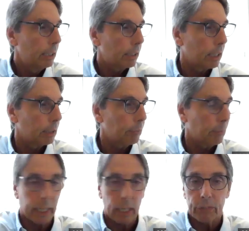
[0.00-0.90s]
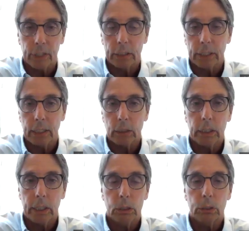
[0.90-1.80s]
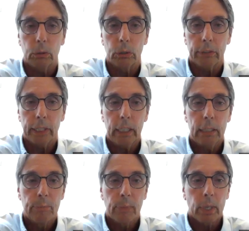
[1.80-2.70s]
My FSHD story,